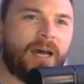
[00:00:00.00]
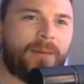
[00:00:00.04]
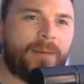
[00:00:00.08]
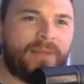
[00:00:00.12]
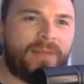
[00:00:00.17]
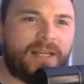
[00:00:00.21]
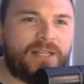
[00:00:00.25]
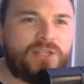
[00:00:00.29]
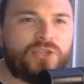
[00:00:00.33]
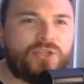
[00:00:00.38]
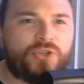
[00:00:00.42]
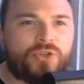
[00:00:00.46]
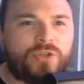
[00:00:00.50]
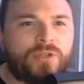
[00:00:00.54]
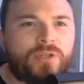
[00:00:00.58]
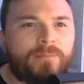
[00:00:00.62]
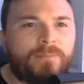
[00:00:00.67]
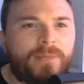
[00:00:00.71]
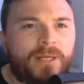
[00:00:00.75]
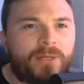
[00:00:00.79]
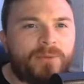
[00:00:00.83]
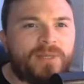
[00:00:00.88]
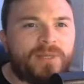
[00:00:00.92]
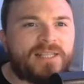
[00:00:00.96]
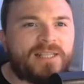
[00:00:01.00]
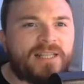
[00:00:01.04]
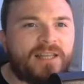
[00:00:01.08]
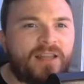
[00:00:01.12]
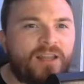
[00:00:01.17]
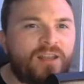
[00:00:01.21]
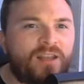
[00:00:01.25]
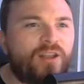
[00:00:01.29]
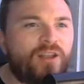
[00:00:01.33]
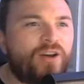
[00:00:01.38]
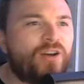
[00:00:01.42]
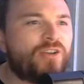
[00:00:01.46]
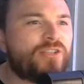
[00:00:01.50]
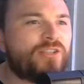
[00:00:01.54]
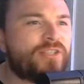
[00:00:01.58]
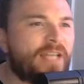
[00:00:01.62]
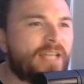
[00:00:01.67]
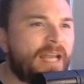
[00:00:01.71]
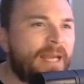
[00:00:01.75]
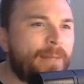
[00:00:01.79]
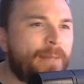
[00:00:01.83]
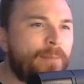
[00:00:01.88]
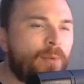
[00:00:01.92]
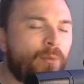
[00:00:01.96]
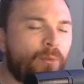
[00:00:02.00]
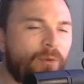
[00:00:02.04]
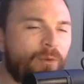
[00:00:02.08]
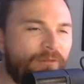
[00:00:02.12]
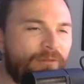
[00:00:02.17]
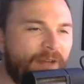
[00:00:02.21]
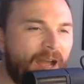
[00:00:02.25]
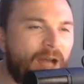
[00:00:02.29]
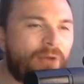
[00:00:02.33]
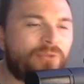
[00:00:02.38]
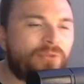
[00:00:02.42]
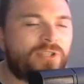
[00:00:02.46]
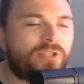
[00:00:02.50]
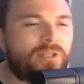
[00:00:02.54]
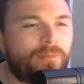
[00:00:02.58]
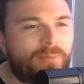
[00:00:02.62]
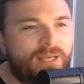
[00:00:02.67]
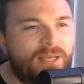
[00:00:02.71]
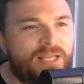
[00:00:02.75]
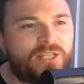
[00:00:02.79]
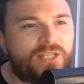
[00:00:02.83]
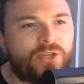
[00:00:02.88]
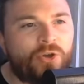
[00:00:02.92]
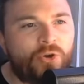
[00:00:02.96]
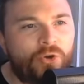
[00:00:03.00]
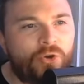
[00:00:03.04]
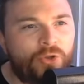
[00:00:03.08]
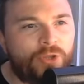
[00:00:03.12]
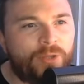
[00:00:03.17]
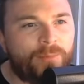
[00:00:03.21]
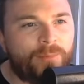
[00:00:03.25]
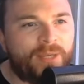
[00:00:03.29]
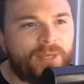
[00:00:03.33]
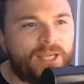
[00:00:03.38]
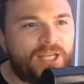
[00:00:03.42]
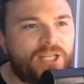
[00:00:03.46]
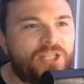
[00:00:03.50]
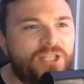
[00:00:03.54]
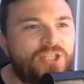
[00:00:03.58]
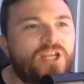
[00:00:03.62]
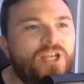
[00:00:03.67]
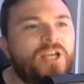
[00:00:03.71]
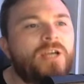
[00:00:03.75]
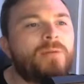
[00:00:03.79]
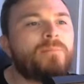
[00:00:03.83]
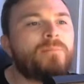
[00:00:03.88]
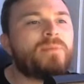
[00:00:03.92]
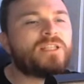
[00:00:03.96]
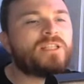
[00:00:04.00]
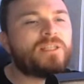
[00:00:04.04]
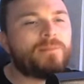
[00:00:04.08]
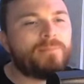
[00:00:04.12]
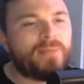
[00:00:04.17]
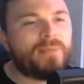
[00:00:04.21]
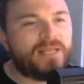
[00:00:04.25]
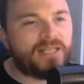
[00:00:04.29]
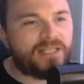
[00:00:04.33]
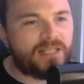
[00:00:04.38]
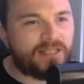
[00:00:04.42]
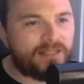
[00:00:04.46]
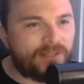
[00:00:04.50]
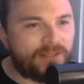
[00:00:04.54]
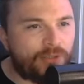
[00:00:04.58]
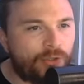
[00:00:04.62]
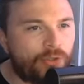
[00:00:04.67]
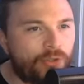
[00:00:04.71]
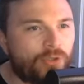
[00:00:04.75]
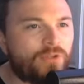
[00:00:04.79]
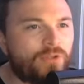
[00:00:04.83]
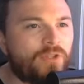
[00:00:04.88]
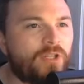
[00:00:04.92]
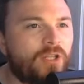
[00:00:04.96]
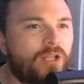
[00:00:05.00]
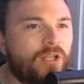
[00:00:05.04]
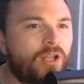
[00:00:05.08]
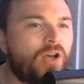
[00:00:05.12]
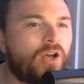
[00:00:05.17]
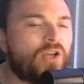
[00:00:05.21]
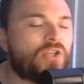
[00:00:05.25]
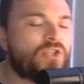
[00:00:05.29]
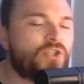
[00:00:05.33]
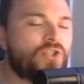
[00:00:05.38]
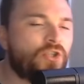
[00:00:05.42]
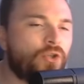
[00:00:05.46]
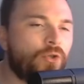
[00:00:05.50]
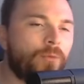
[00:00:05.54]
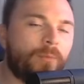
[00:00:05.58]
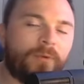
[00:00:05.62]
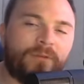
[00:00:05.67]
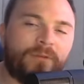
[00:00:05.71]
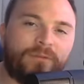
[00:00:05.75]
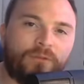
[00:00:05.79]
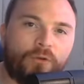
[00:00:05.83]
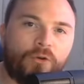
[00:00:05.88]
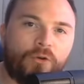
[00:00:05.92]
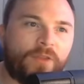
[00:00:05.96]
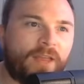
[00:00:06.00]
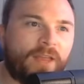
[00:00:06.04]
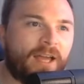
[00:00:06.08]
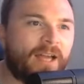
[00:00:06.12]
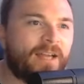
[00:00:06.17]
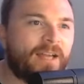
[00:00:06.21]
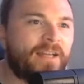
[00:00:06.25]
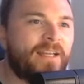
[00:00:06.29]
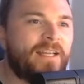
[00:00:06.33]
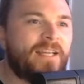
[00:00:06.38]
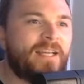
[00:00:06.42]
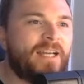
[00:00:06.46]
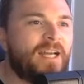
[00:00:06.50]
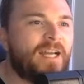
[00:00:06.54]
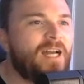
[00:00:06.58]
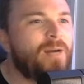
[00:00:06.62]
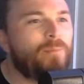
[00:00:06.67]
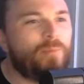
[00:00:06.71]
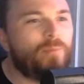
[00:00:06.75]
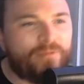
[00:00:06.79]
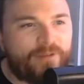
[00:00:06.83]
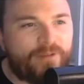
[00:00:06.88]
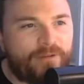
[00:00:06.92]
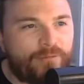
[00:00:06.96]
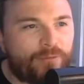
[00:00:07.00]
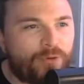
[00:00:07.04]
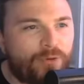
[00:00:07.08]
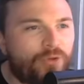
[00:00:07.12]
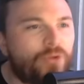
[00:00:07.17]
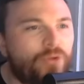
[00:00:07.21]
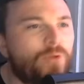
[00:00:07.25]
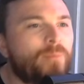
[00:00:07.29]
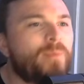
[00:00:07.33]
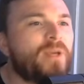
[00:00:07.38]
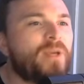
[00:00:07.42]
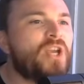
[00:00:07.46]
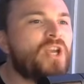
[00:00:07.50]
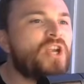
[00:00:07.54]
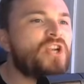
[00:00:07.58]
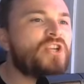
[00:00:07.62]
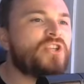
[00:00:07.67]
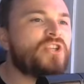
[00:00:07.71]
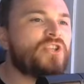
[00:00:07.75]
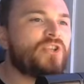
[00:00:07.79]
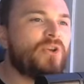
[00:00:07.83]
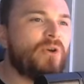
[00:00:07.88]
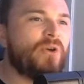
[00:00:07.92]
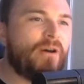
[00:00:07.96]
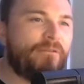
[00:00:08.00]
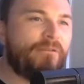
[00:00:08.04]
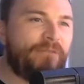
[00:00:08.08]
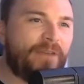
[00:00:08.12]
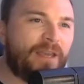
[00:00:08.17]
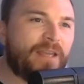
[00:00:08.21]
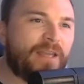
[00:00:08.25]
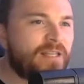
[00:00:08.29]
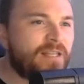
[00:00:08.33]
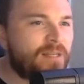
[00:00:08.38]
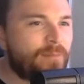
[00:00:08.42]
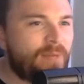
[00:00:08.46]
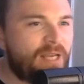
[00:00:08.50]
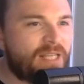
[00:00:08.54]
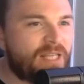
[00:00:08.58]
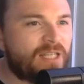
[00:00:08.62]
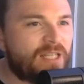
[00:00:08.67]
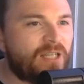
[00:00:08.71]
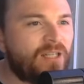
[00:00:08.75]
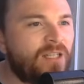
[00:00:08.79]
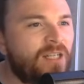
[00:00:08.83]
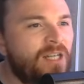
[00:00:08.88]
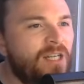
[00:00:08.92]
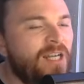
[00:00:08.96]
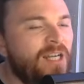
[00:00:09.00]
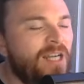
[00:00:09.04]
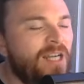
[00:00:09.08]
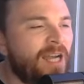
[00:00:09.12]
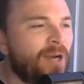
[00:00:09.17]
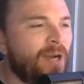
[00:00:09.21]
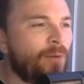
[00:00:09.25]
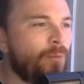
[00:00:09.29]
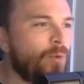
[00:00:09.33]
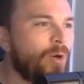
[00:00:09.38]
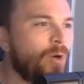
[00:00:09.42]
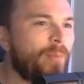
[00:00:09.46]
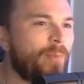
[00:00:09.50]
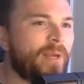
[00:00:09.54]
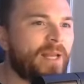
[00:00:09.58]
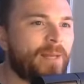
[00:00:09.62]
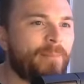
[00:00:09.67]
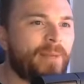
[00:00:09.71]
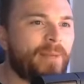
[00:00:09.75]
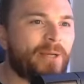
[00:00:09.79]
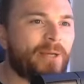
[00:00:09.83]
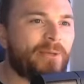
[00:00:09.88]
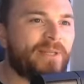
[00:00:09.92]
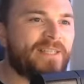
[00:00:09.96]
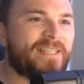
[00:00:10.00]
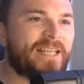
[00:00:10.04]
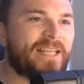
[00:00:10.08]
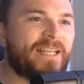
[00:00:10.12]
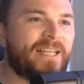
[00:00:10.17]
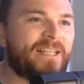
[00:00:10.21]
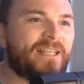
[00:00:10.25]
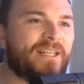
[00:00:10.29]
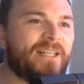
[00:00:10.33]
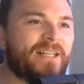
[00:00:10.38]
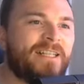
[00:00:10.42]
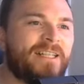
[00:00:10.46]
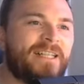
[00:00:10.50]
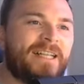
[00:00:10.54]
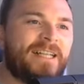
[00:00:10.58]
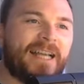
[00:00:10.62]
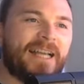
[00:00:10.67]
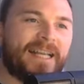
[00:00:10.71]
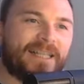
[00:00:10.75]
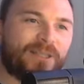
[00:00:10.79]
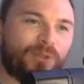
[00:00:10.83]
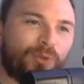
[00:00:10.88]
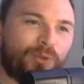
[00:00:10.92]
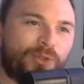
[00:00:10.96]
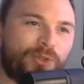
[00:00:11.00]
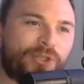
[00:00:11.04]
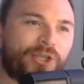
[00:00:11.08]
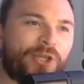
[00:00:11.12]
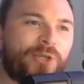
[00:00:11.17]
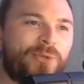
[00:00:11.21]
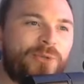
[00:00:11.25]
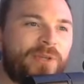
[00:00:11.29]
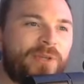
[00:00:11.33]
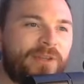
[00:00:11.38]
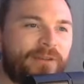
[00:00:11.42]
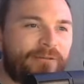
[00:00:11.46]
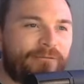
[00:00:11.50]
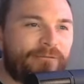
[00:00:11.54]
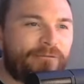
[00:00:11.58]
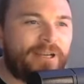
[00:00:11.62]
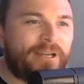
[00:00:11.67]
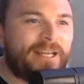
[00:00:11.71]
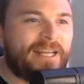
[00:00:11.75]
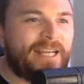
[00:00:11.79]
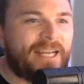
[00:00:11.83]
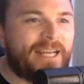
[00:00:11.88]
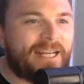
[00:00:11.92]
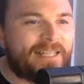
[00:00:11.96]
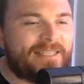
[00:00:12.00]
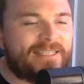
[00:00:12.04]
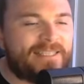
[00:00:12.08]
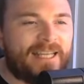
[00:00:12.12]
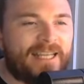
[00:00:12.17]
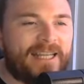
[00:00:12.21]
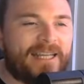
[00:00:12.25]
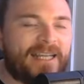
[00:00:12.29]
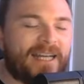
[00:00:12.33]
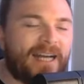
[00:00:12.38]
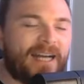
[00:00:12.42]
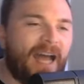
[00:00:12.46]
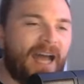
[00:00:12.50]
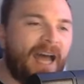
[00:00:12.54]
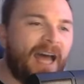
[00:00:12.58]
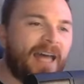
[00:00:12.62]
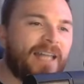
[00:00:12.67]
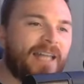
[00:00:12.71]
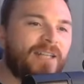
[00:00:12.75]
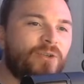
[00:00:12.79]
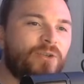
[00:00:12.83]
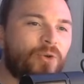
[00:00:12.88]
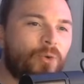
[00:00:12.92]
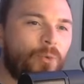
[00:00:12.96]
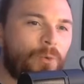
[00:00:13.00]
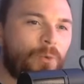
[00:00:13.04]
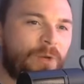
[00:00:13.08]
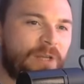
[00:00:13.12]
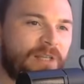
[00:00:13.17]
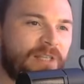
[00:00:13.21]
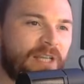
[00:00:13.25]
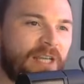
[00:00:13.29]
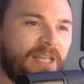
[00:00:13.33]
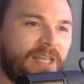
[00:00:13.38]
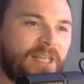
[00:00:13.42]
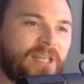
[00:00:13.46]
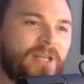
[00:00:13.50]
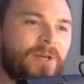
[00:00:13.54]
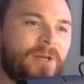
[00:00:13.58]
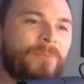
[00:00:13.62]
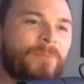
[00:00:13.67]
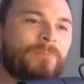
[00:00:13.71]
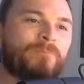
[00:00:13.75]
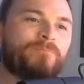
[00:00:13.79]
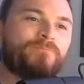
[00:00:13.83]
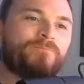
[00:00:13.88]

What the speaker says: They took penalties in the last game without Sabitzer on the pitch. But Sabitzer took the last two before that with everyone on the pitch. So I think Sabitzer will be the penalty taker. He's also the free kick taker and corner taker.